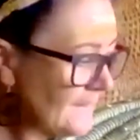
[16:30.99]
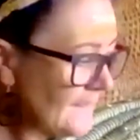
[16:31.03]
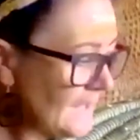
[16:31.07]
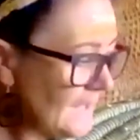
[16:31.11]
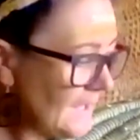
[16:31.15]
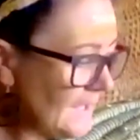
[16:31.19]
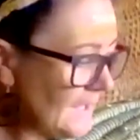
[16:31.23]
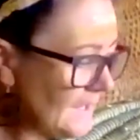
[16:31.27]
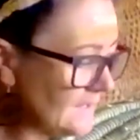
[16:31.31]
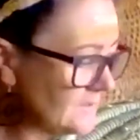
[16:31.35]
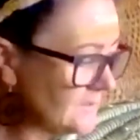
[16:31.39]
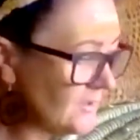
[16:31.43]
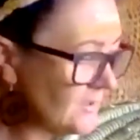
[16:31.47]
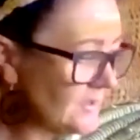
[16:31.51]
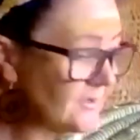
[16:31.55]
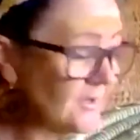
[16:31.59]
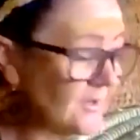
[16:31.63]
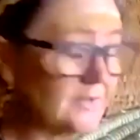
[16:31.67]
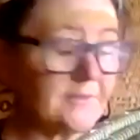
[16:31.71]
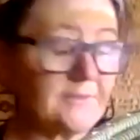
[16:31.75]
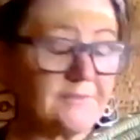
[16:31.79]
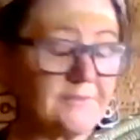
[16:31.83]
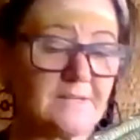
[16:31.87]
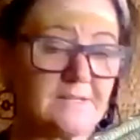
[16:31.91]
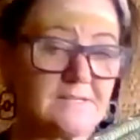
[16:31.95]
And I know
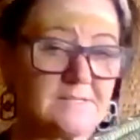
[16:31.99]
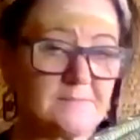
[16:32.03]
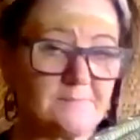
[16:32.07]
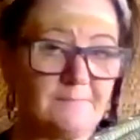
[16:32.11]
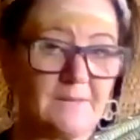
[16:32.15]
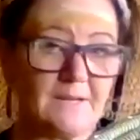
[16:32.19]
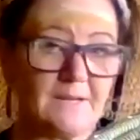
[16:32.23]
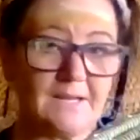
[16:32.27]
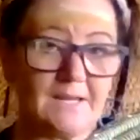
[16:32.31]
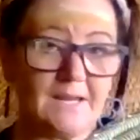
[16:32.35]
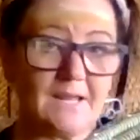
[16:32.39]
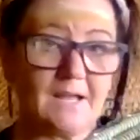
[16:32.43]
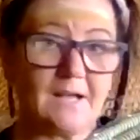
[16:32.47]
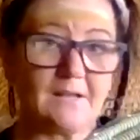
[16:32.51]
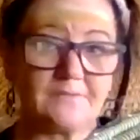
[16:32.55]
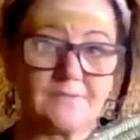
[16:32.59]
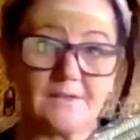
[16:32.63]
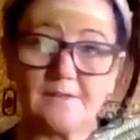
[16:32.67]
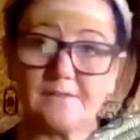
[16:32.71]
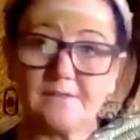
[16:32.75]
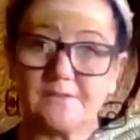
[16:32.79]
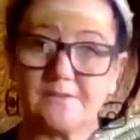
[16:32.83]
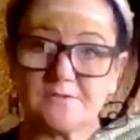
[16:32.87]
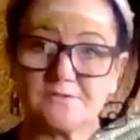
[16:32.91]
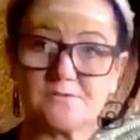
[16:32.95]
that there's many out
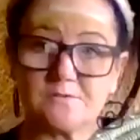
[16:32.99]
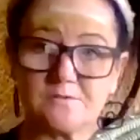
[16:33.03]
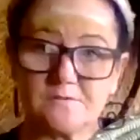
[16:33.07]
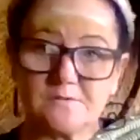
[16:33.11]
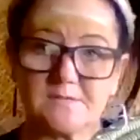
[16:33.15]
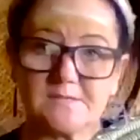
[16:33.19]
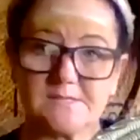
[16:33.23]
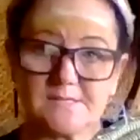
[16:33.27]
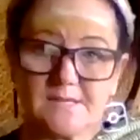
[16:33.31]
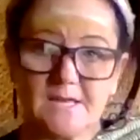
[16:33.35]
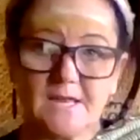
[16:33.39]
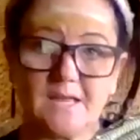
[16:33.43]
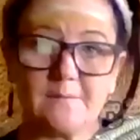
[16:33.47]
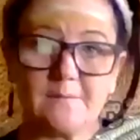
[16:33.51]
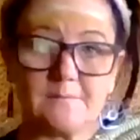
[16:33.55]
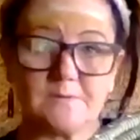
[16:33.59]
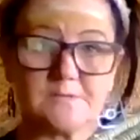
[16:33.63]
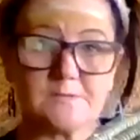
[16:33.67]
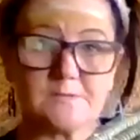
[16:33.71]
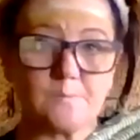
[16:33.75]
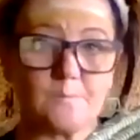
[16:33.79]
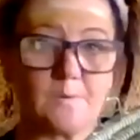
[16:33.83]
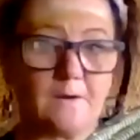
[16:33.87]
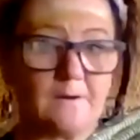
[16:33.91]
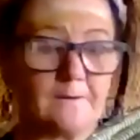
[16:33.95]
there that do the same as
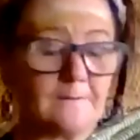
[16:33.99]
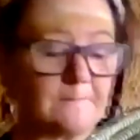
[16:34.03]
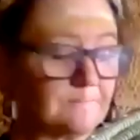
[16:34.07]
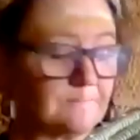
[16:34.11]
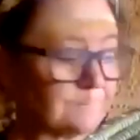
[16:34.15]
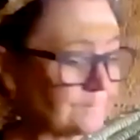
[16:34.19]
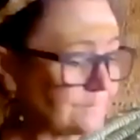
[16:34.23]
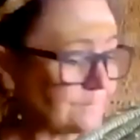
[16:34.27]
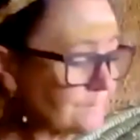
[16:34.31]
well.